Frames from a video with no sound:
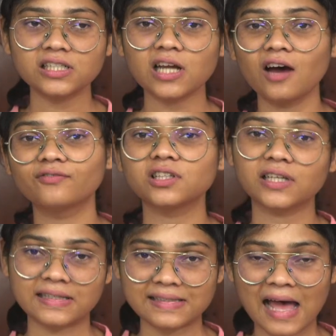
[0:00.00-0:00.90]
after the
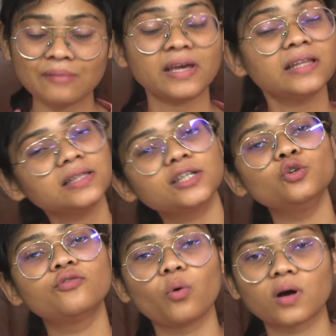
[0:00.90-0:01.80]
exam in the new
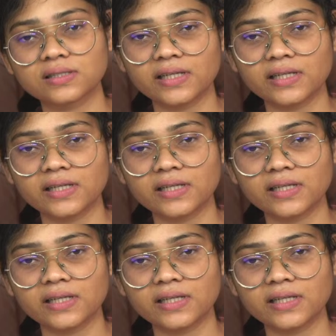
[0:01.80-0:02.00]
Focus